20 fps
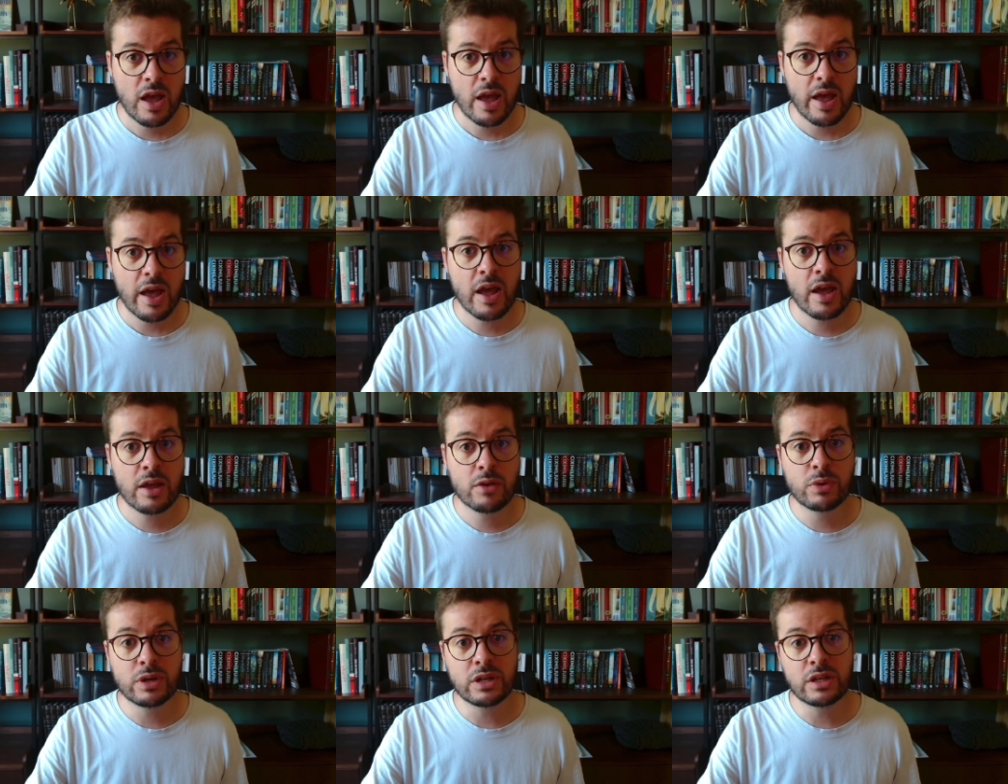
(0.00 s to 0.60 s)

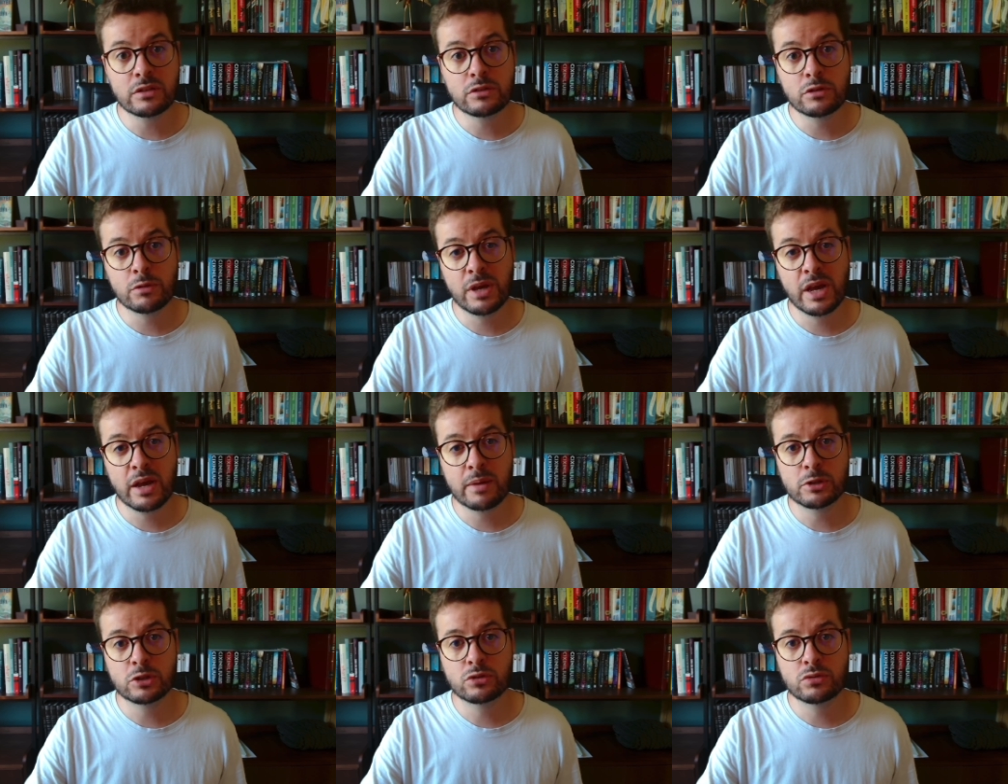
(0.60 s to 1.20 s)
and we need to be
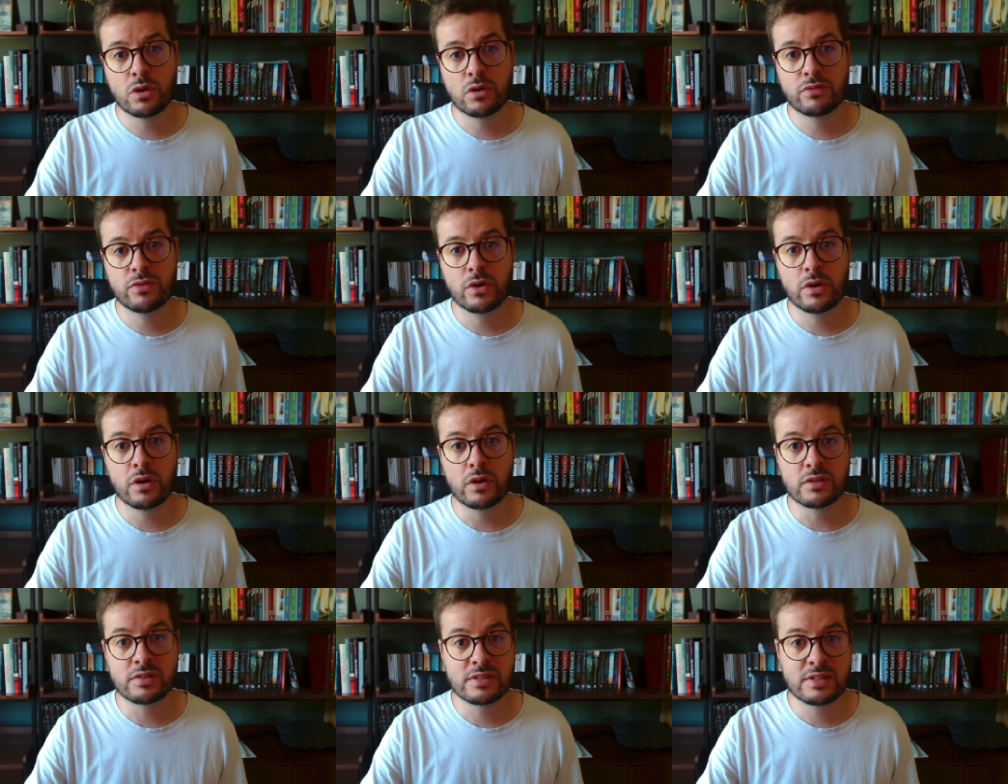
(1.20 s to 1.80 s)
able to offer
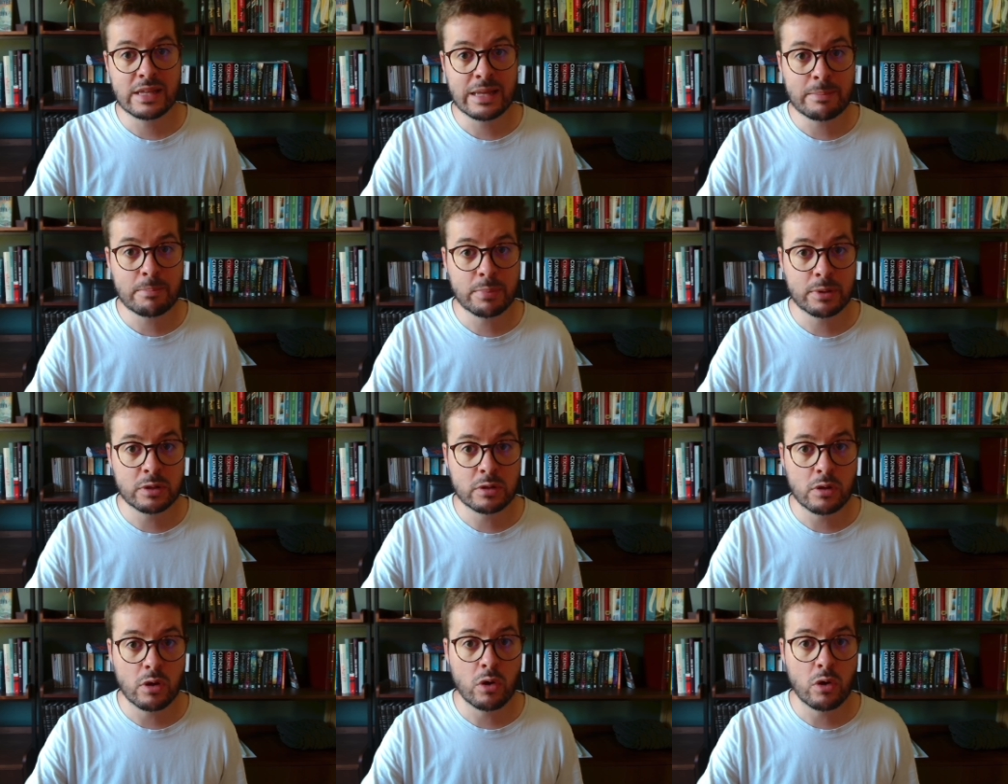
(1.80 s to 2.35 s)
a simple